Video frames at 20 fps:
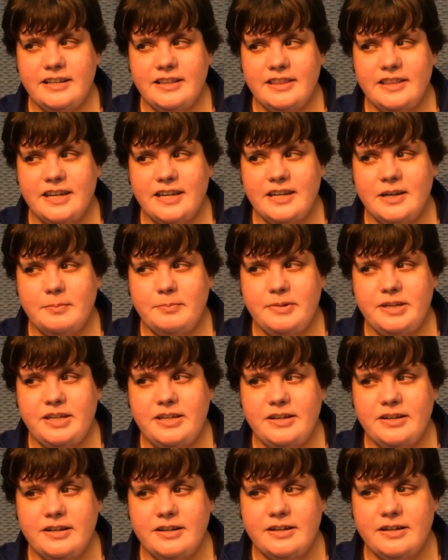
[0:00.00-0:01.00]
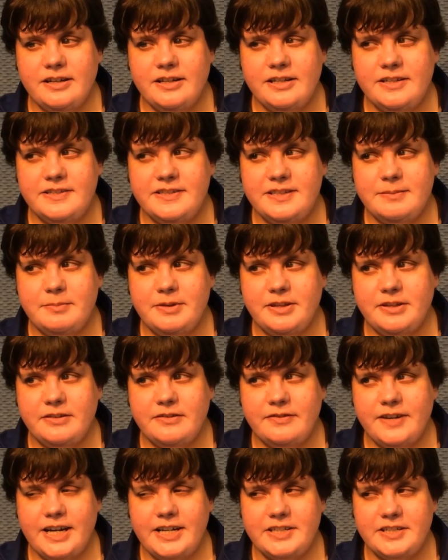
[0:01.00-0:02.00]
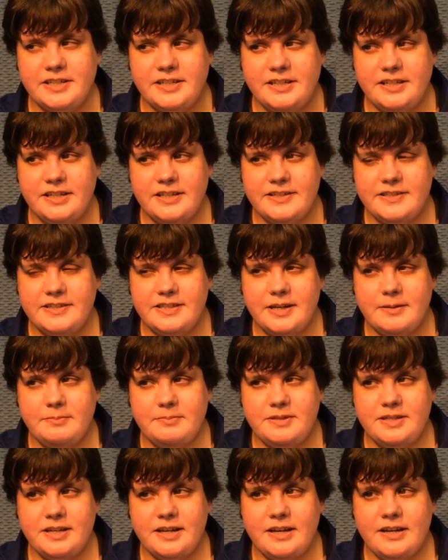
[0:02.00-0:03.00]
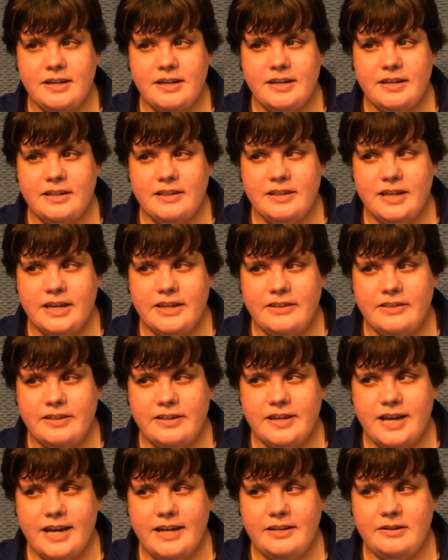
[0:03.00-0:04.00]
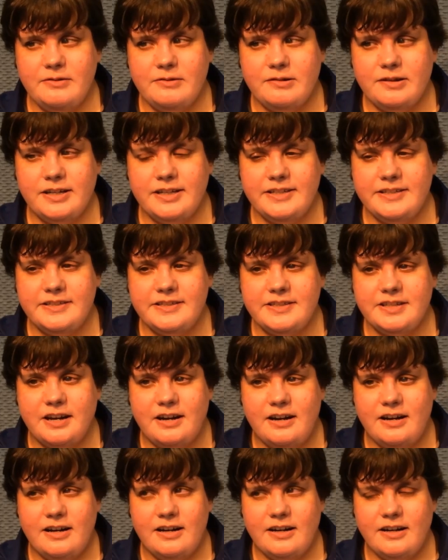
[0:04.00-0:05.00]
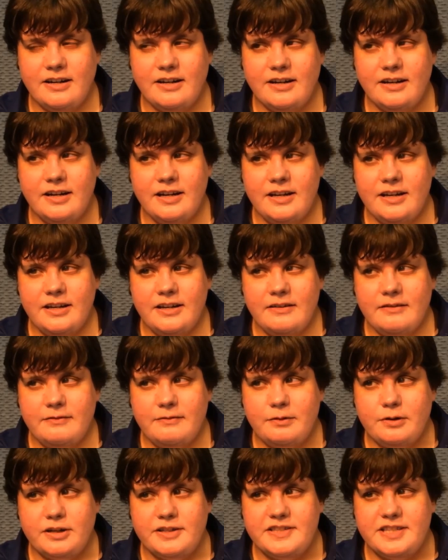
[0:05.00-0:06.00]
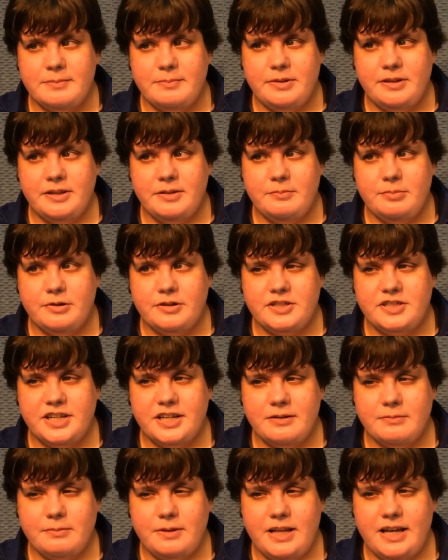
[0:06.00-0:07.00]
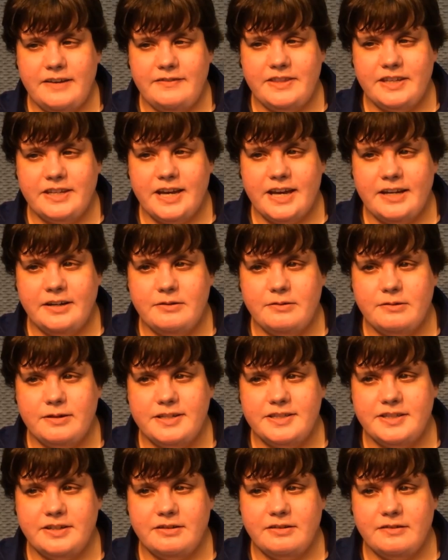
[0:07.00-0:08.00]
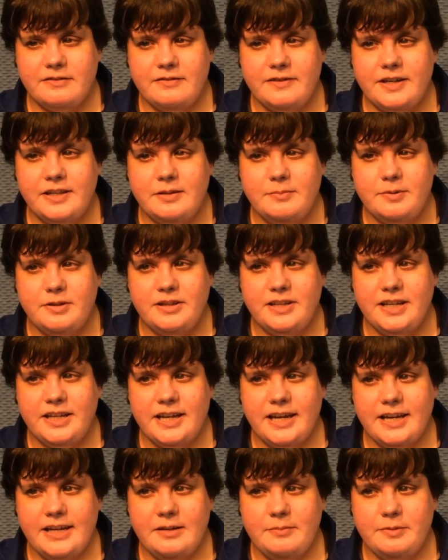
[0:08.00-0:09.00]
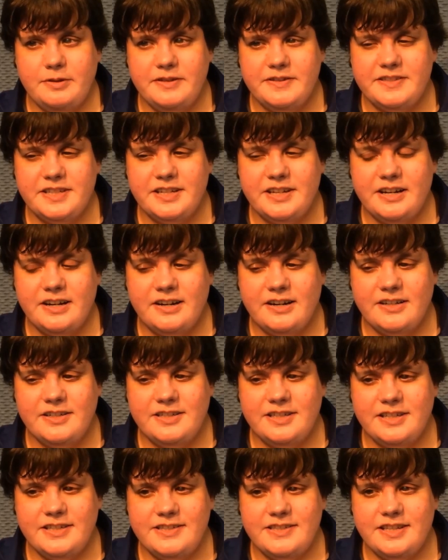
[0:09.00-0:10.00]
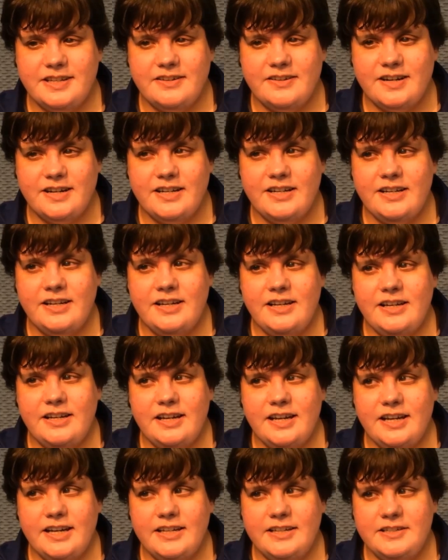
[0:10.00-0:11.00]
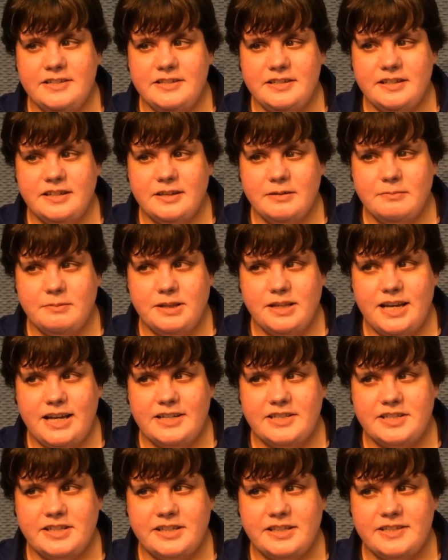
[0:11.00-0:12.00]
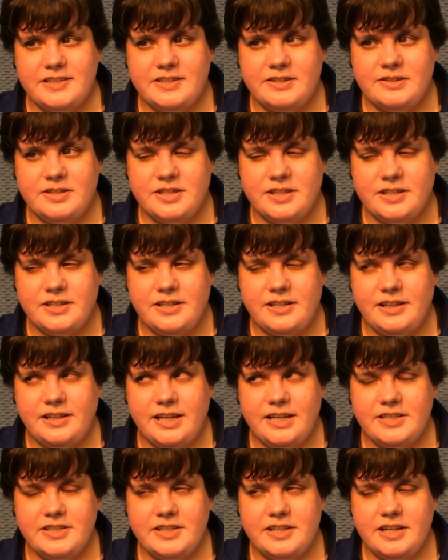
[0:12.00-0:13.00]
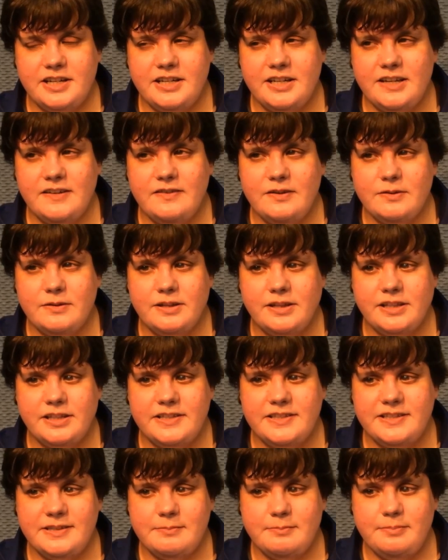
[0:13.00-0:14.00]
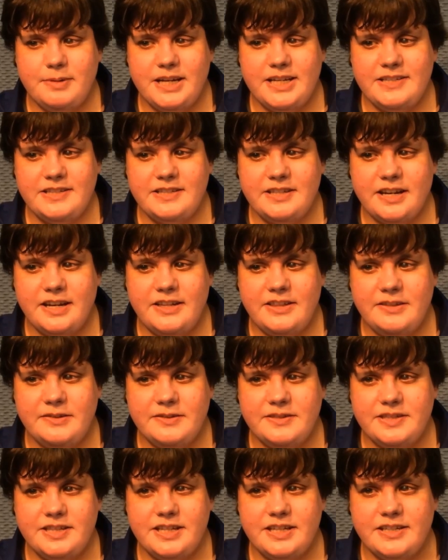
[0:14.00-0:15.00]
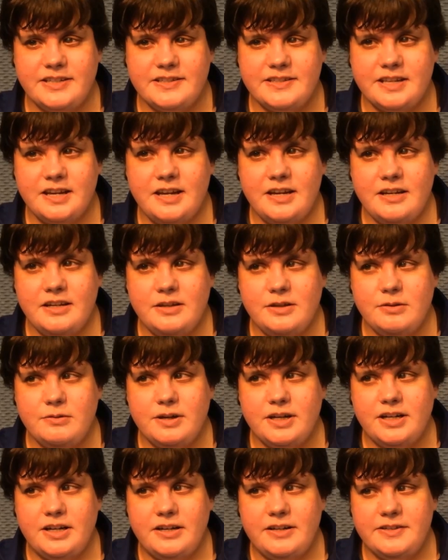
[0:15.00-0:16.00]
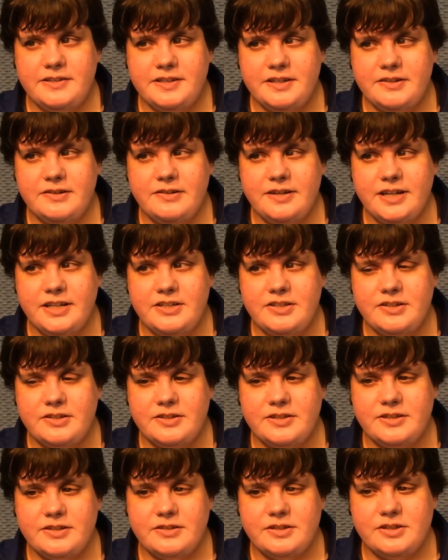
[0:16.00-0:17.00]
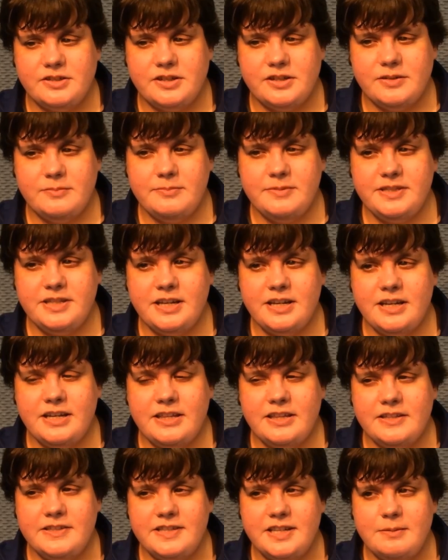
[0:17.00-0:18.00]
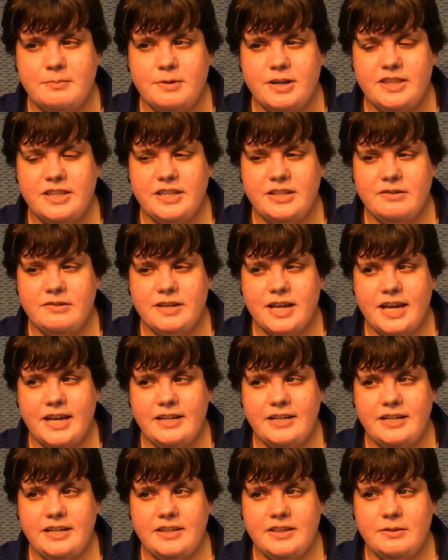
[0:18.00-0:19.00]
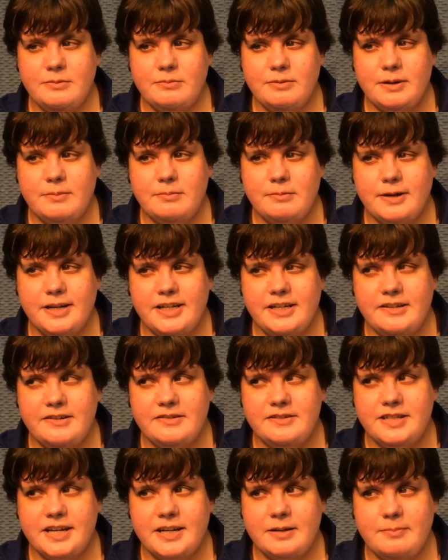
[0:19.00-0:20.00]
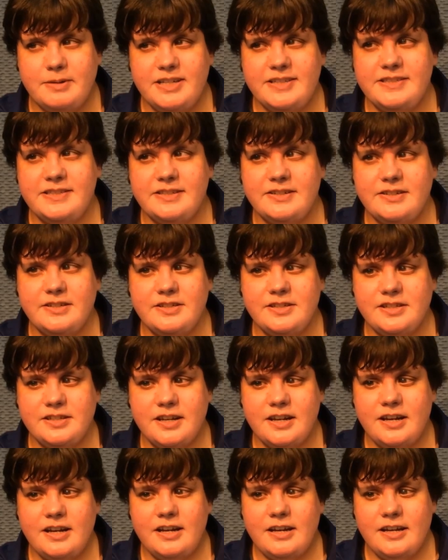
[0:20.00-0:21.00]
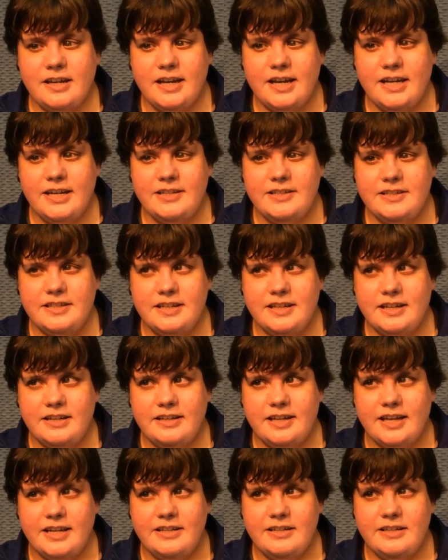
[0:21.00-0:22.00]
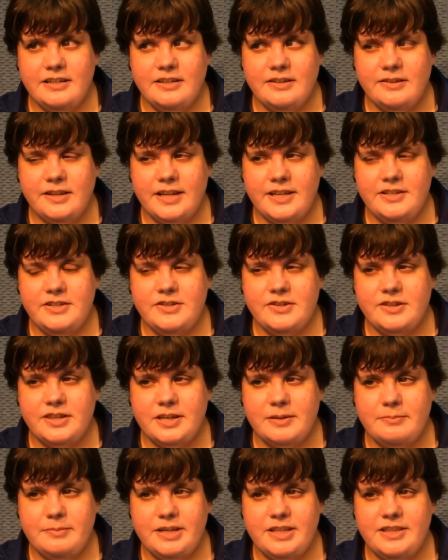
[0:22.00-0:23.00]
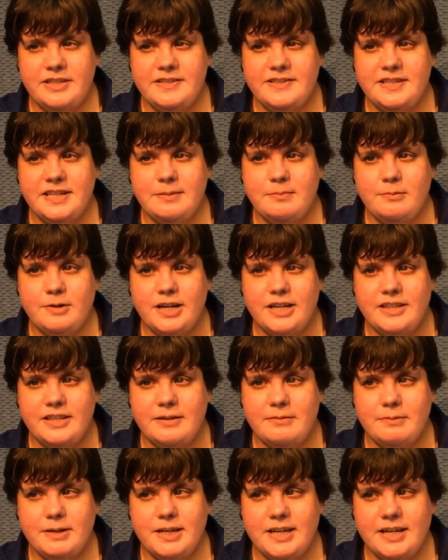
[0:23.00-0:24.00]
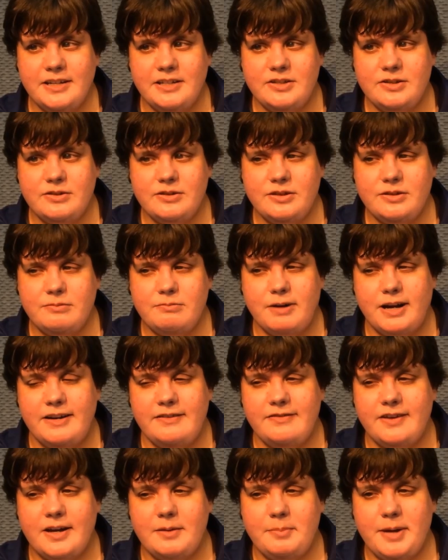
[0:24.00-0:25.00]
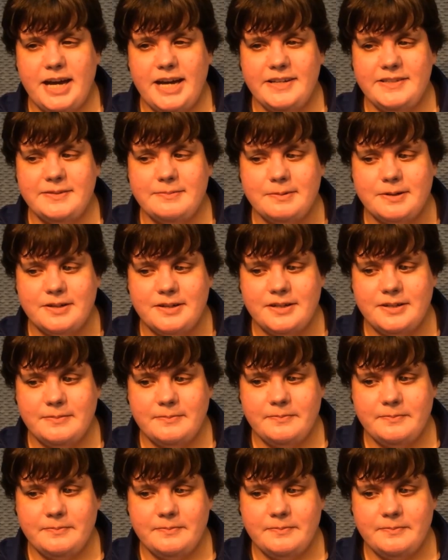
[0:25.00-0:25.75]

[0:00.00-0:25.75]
they appear in a similar fashion, except that the categories are, for example, in Bookshare, we'll have the categories that are available, like animals and art, etc. And it will actually search the collection and give you the lists based on those things. You can also enter search terms the same way that you can in the web radio database search. And again, you'll enter them in the same way that we entered the Wi-Fi password.